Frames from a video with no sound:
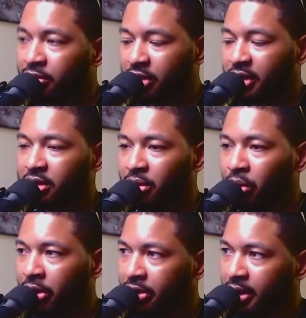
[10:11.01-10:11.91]
AC
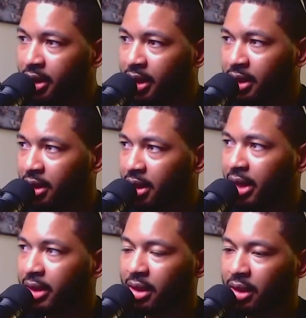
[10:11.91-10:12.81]
Worthy and kind